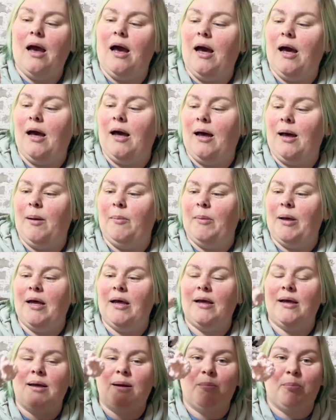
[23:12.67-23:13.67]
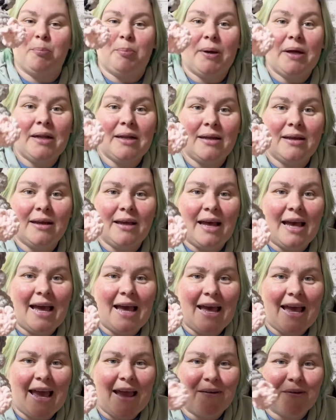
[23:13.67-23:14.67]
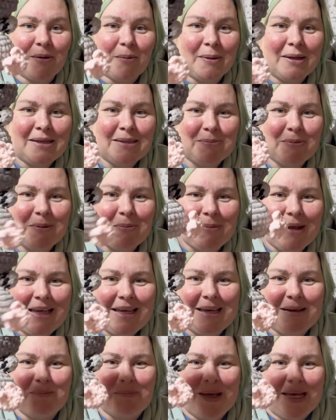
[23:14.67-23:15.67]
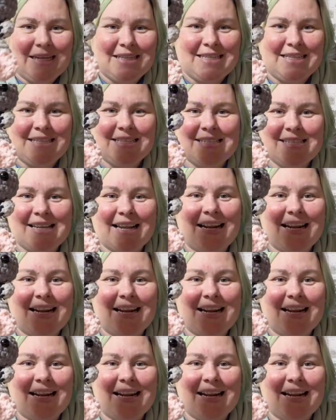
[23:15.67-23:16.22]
But everybody's been making pigeons,